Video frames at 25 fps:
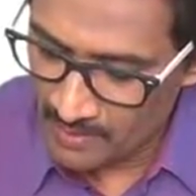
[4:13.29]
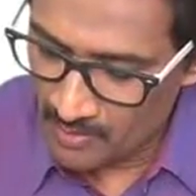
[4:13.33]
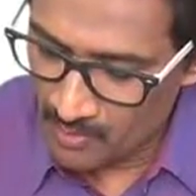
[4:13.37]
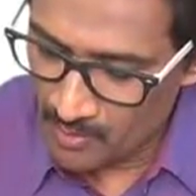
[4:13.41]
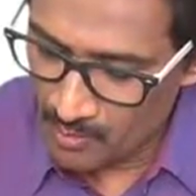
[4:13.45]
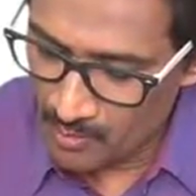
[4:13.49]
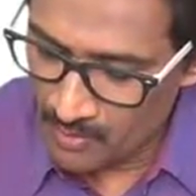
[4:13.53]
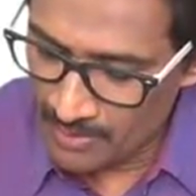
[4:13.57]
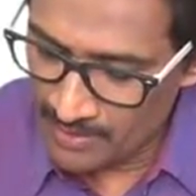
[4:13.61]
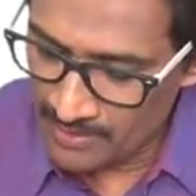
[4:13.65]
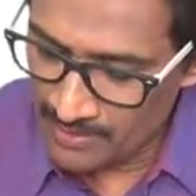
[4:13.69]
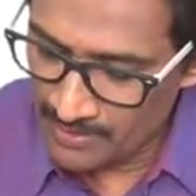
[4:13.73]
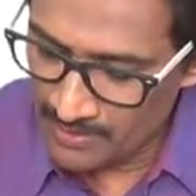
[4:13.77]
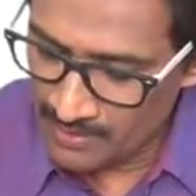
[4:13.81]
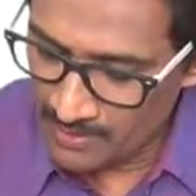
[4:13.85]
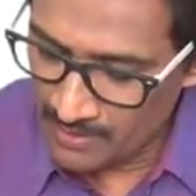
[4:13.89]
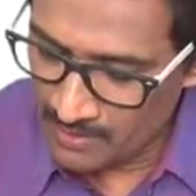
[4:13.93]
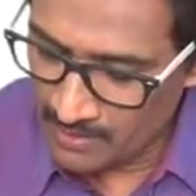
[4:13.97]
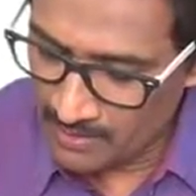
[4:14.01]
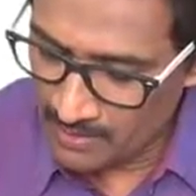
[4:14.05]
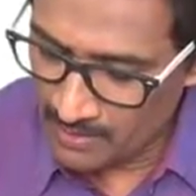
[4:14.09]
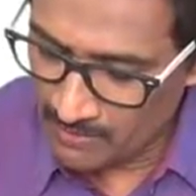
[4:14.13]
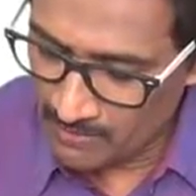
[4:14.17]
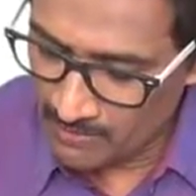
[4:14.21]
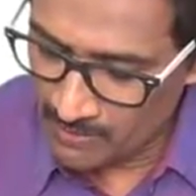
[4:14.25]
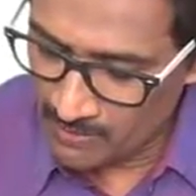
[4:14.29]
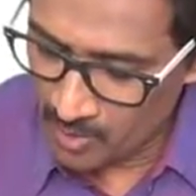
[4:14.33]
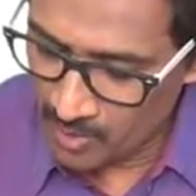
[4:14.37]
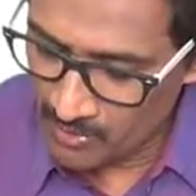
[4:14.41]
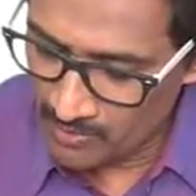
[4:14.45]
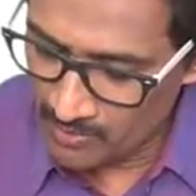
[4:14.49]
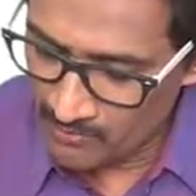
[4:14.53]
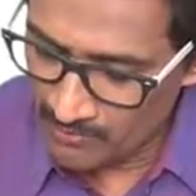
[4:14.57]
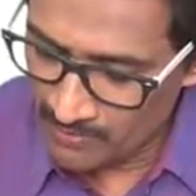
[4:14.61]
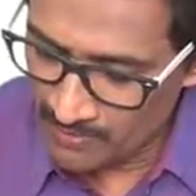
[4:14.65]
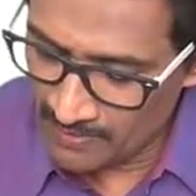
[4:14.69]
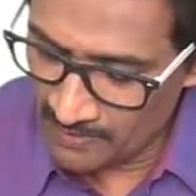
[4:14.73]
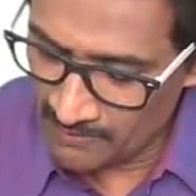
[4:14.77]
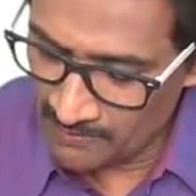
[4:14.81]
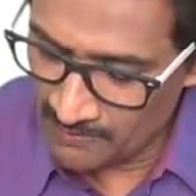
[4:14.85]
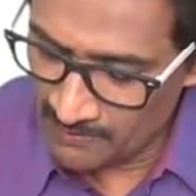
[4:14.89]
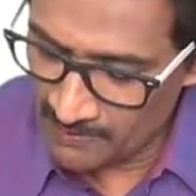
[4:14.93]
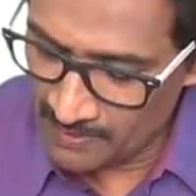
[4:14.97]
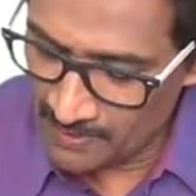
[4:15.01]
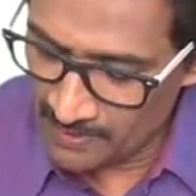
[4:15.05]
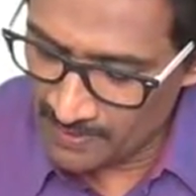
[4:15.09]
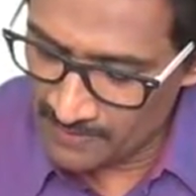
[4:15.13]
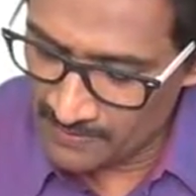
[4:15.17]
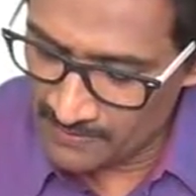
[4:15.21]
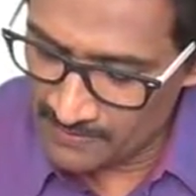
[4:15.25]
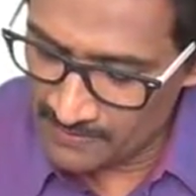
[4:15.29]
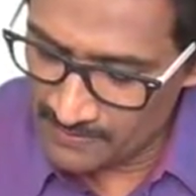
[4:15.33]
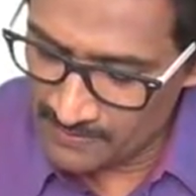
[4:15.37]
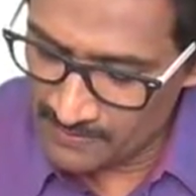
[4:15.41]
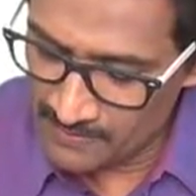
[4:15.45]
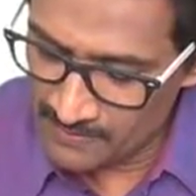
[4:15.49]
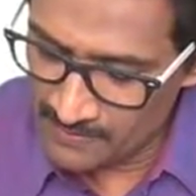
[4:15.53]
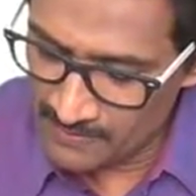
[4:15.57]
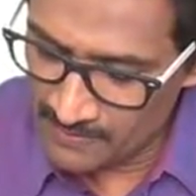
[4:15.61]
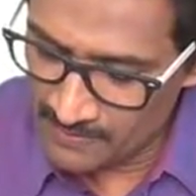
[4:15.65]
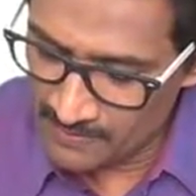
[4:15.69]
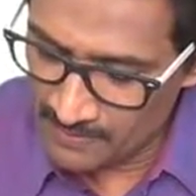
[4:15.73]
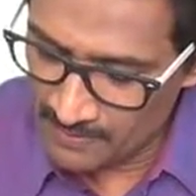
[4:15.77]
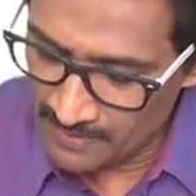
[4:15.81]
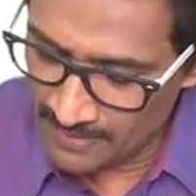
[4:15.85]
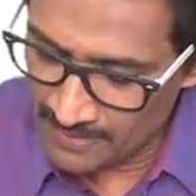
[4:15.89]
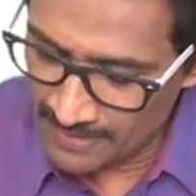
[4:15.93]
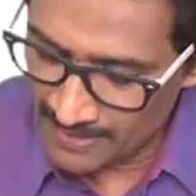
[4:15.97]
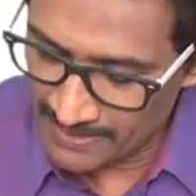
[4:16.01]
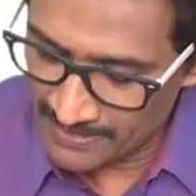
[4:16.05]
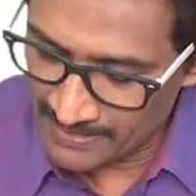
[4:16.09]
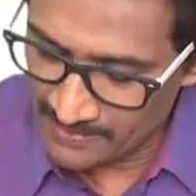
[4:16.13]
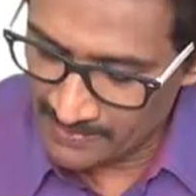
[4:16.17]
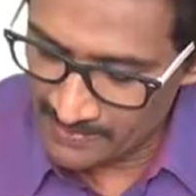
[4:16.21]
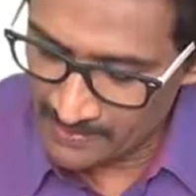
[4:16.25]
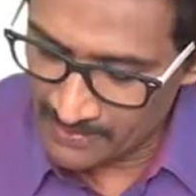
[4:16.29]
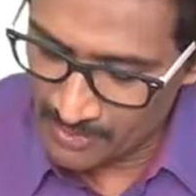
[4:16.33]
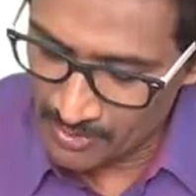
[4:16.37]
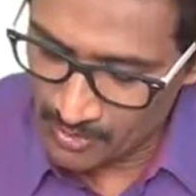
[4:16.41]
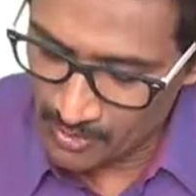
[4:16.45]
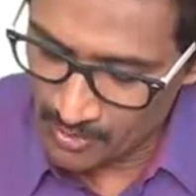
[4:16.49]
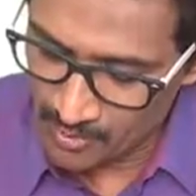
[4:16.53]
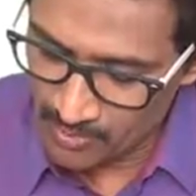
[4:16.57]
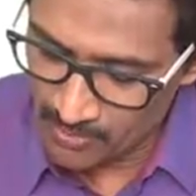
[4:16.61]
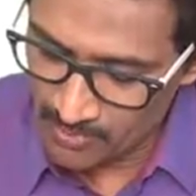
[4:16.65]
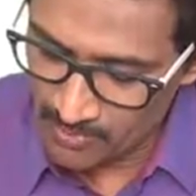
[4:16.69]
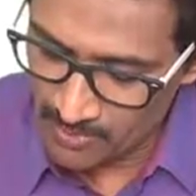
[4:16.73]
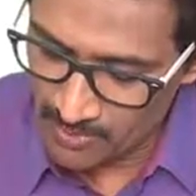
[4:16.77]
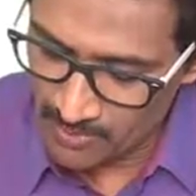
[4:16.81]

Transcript: 1 upon 1 plus x cube